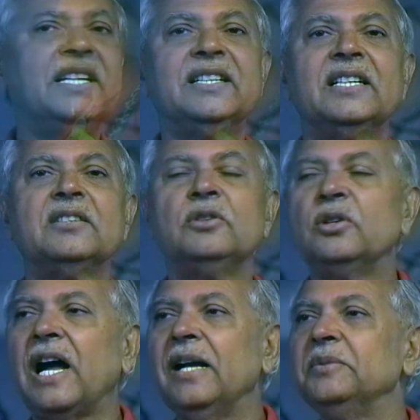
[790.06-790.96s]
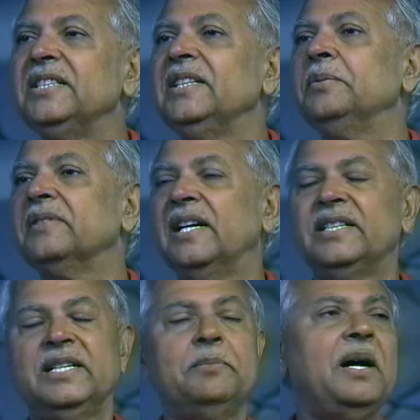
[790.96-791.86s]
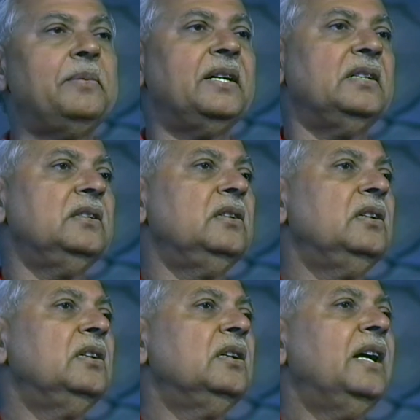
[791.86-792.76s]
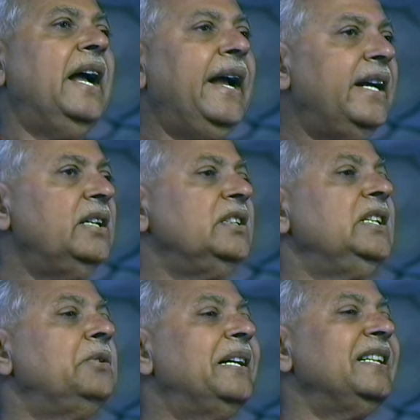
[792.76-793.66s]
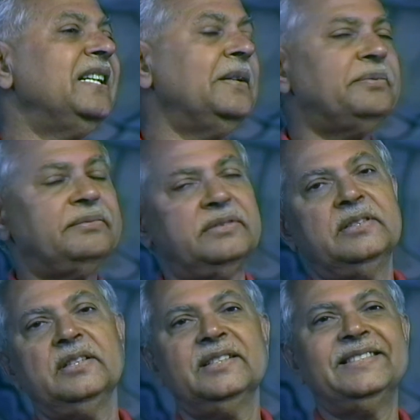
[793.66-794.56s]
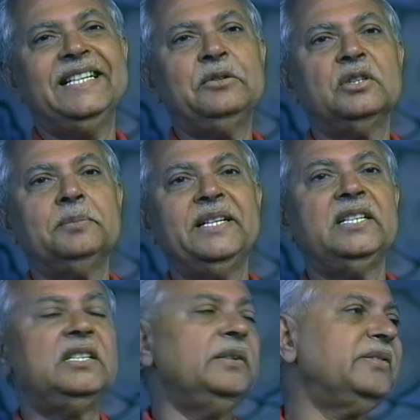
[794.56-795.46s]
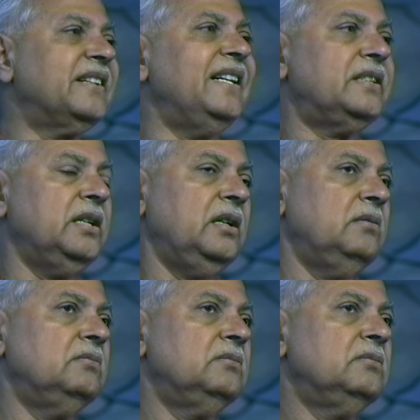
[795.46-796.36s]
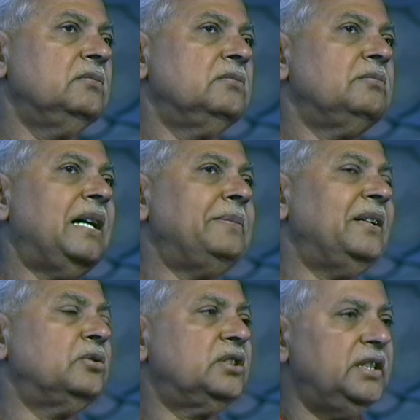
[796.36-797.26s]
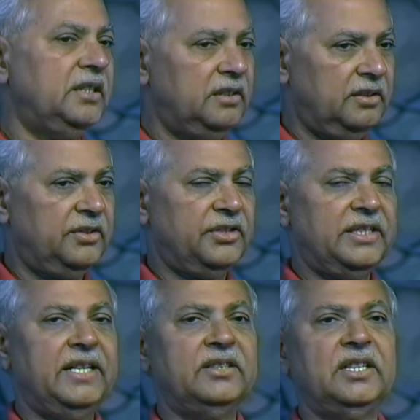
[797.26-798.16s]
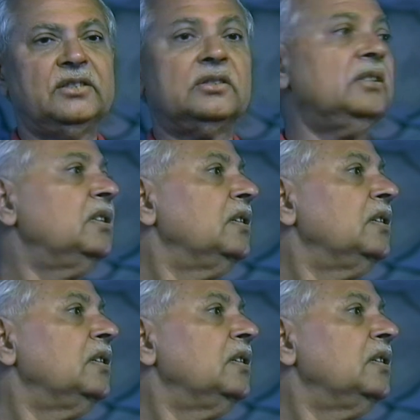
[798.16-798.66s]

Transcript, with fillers: that, oh, I am in difficulty, Baba. And even if they would be in difficulty, Baba would say, send this.